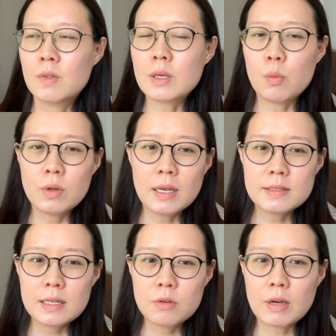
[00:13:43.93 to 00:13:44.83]
Okay, with that
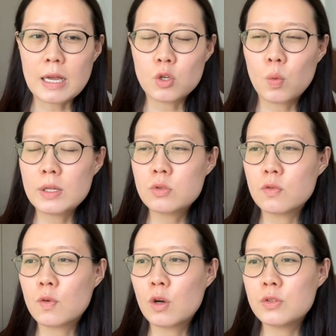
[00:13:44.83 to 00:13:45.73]
said, right, I don't want to
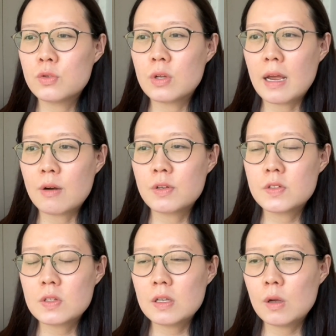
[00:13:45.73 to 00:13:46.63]
fall into the
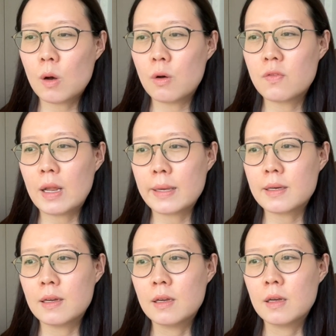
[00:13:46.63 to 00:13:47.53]
heresy of like
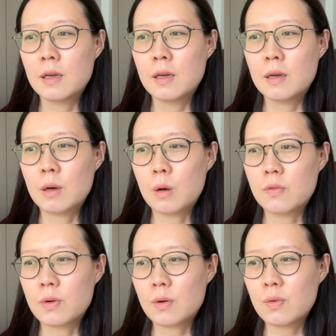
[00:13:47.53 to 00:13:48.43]

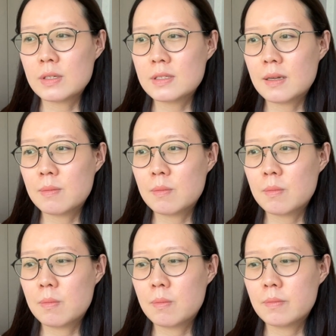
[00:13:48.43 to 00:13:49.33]
of what's that,
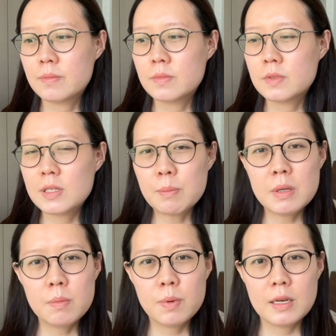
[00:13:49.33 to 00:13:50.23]

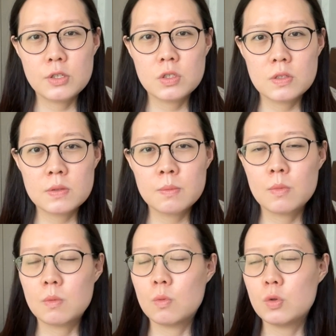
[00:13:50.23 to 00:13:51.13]
semi-Pelagianism,
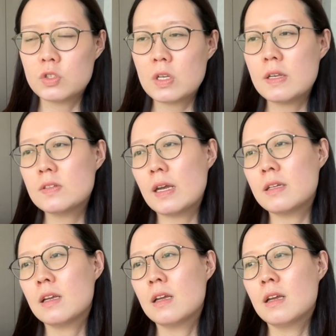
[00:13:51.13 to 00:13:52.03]
which says
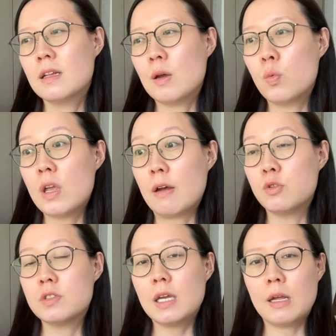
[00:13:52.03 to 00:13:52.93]
that we have
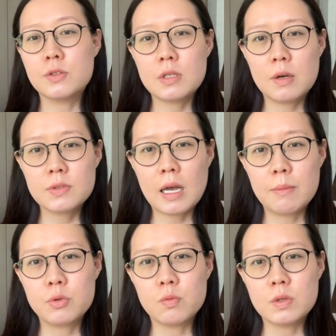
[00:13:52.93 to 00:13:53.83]
to set ourselves
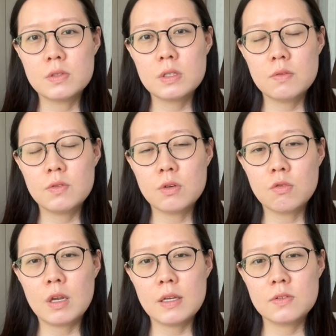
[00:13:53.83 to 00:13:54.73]
up to receive the
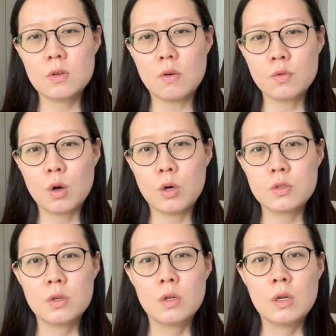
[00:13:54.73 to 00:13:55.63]
grace of
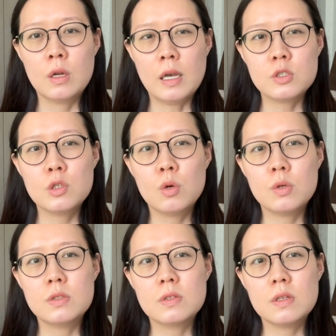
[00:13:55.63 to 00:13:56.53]
God. Actually, no,
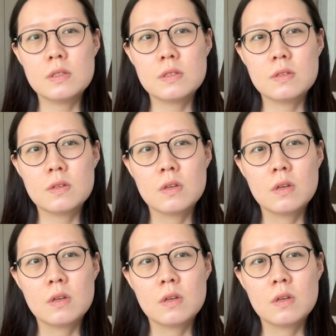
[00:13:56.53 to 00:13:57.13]
it's